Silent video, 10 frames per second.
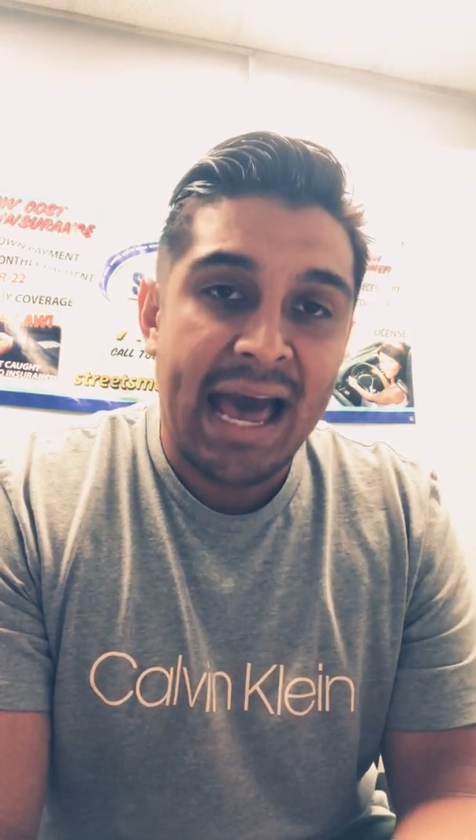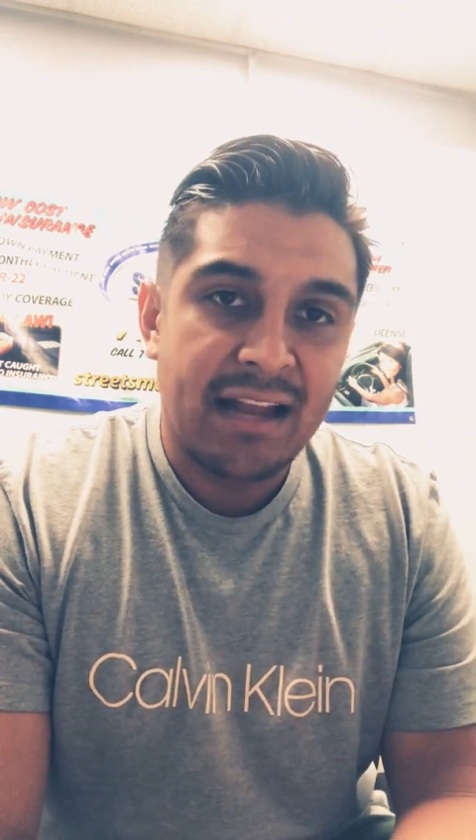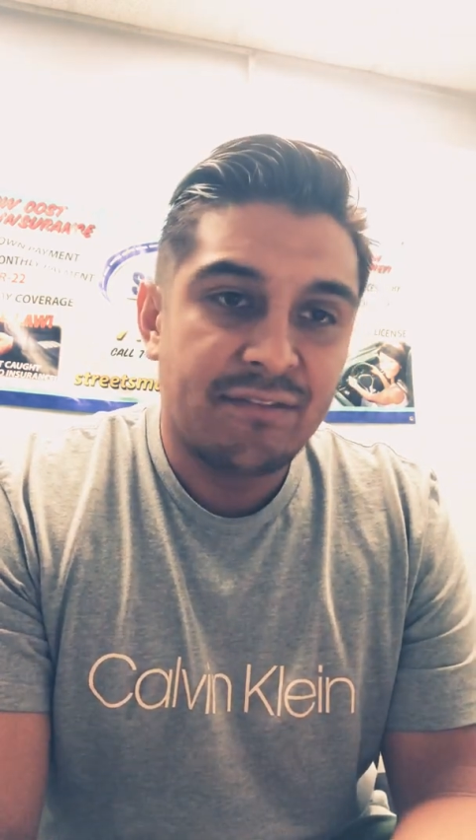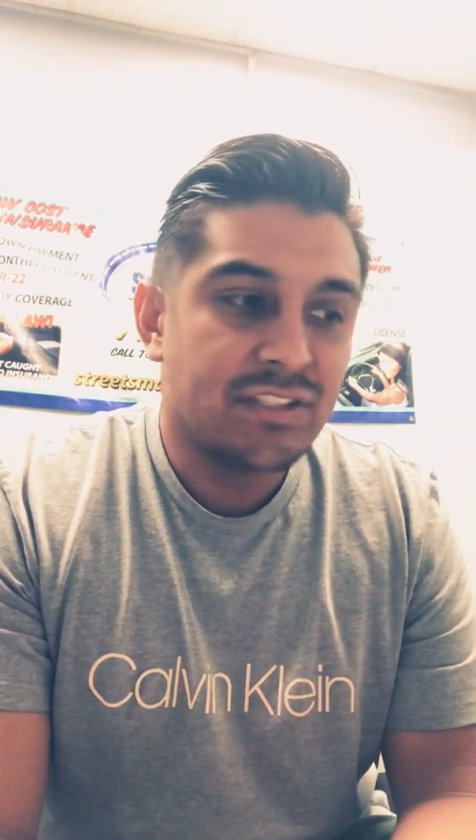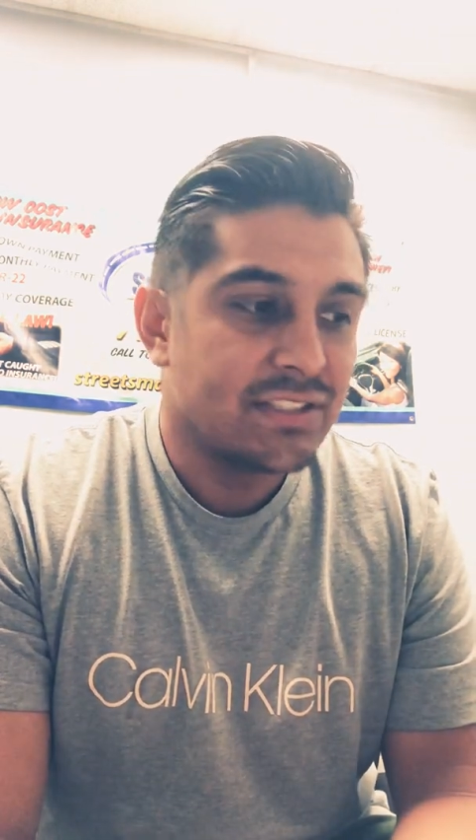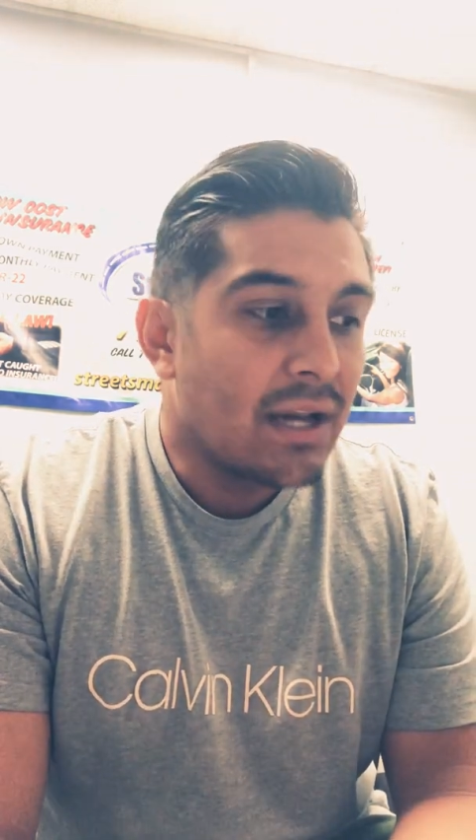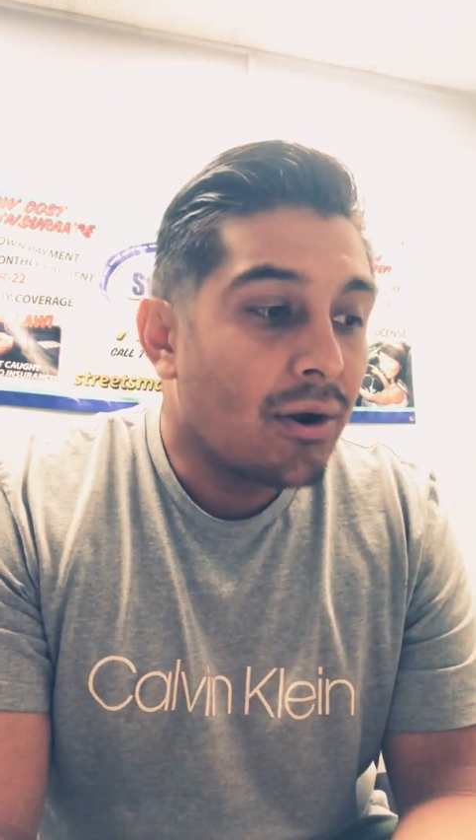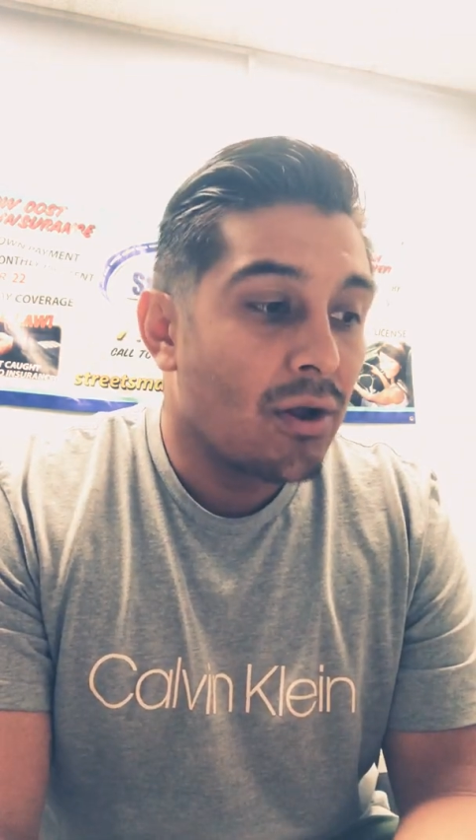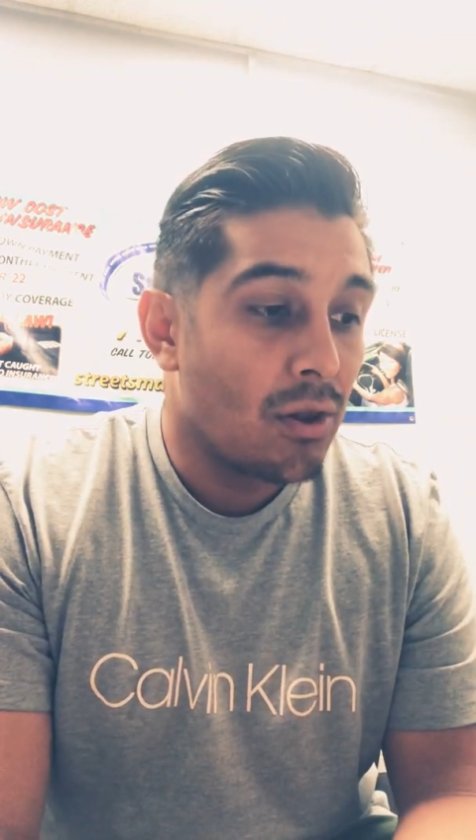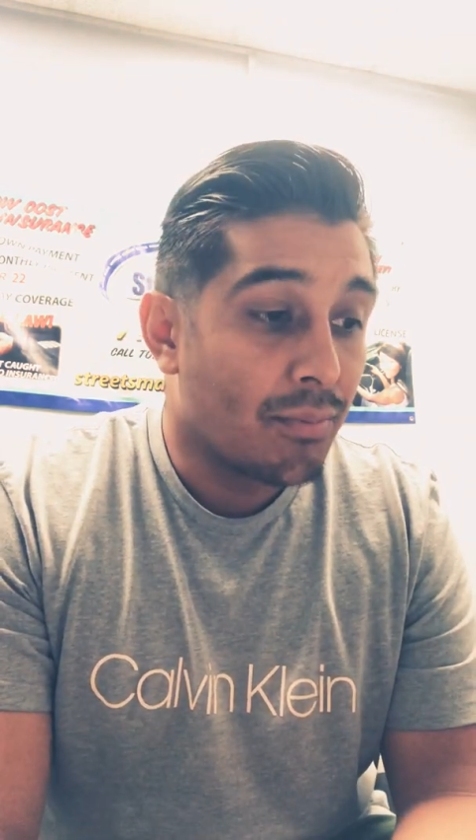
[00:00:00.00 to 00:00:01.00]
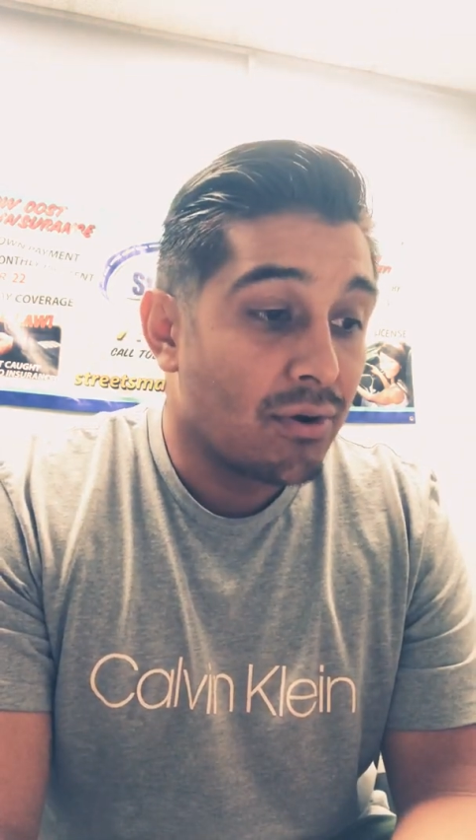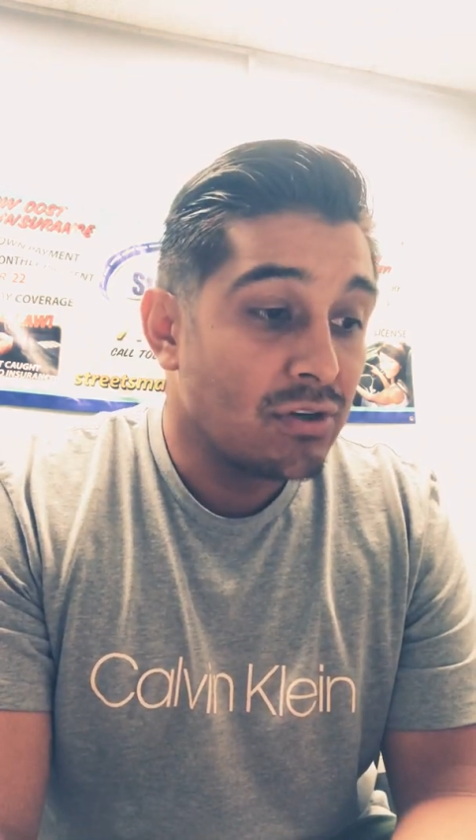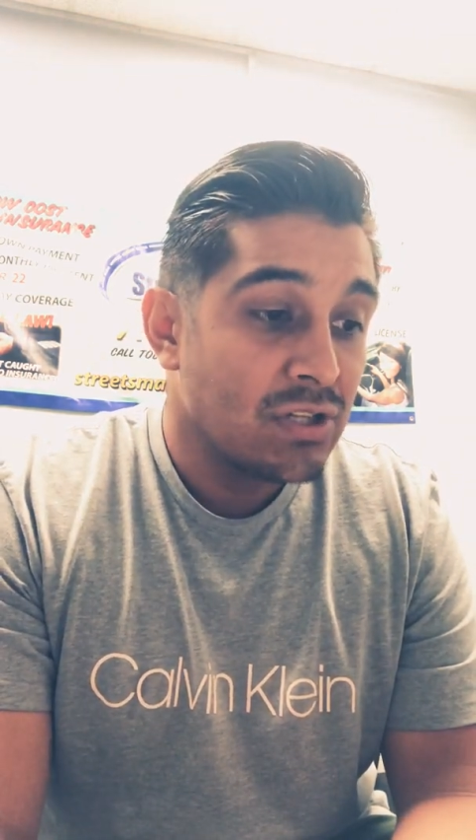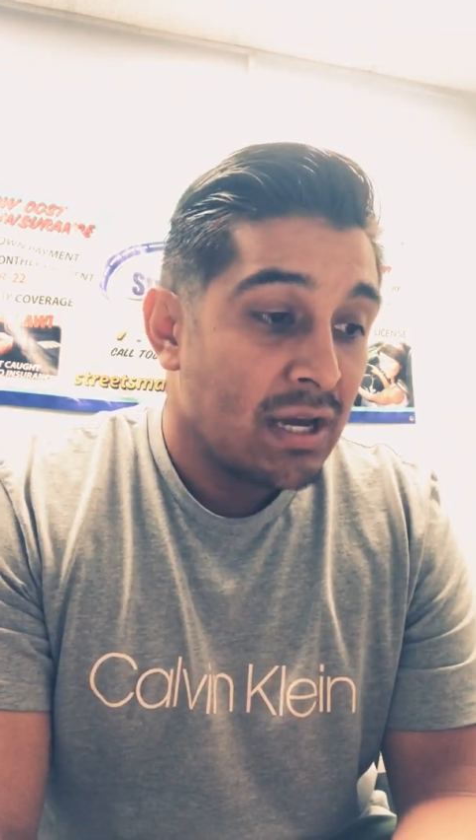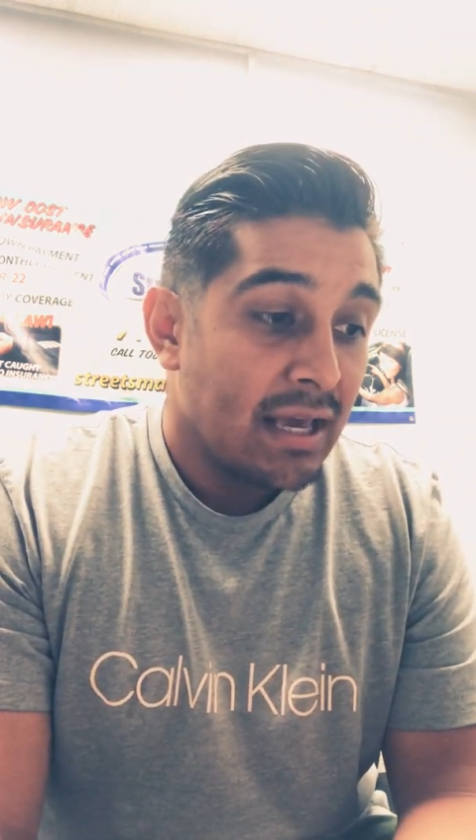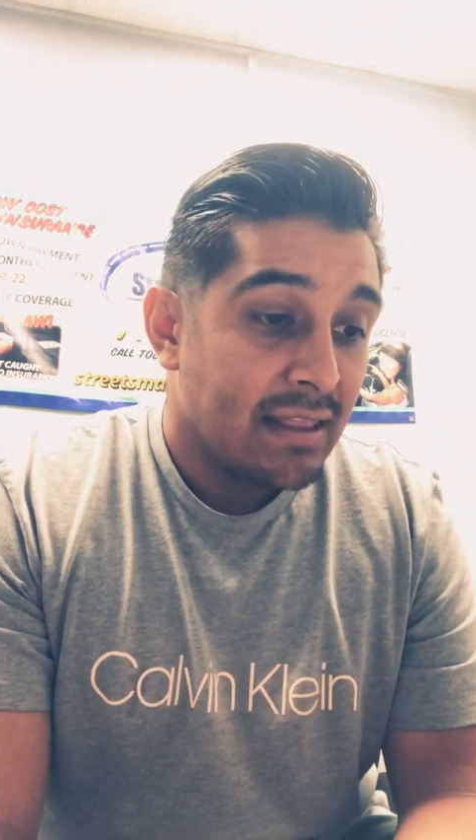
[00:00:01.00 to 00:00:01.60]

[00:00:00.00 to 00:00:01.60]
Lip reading: adversarial approach.